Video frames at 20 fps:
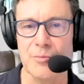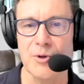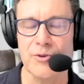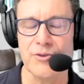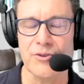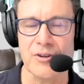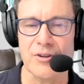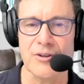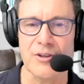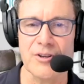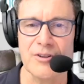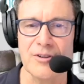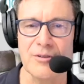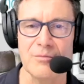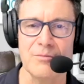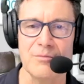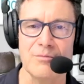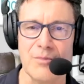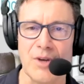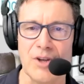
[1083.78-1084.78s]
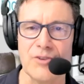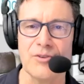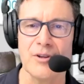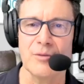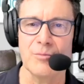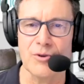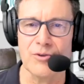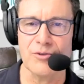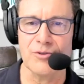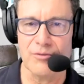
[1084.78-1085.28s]
music, like the mental,
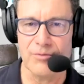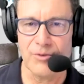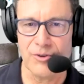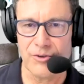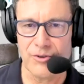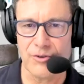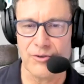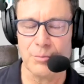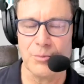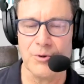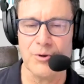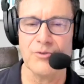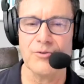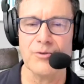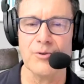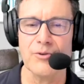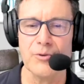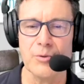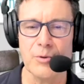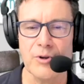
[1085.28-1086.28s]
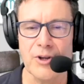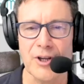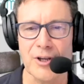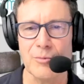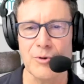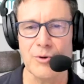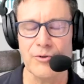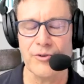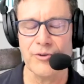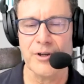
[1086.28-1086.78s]
emotional, physical, spiritual tool like
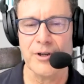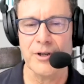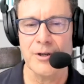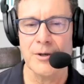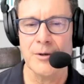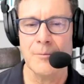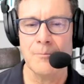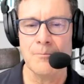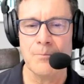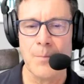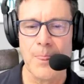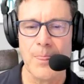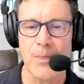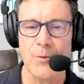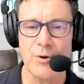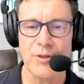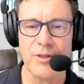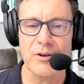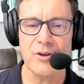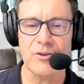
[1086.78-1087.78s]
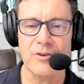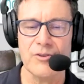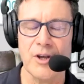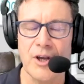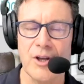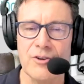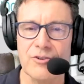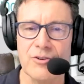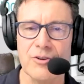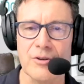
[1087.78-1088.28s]
music, with an
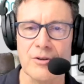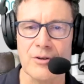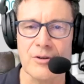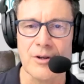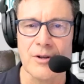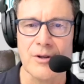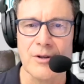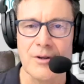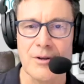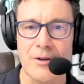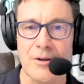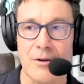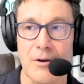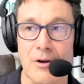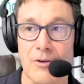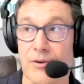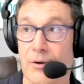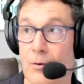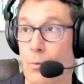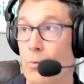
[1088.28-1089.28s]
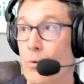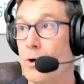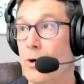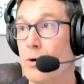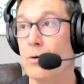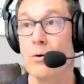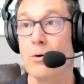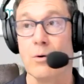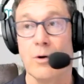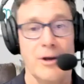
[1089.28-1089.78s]
intention, it's like,
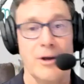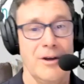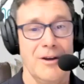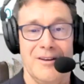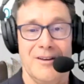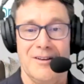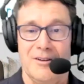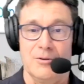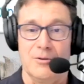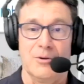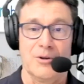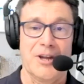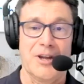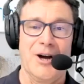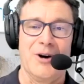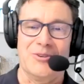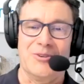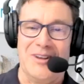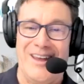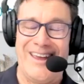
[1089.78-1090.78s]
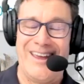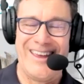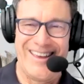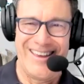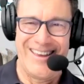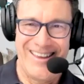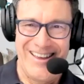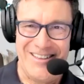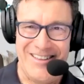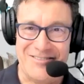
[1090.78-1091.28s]
whoa, look out.
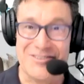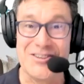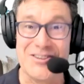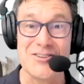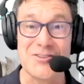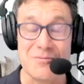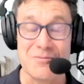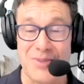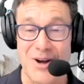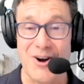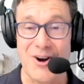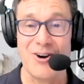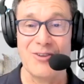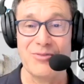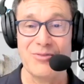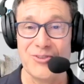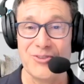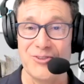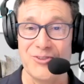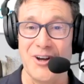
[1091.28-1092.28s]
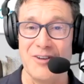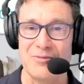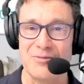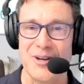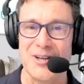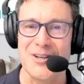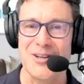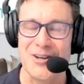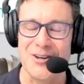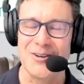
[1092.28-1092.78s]
This is some powerful stuff
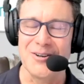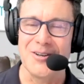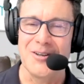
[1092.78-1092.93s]
right now.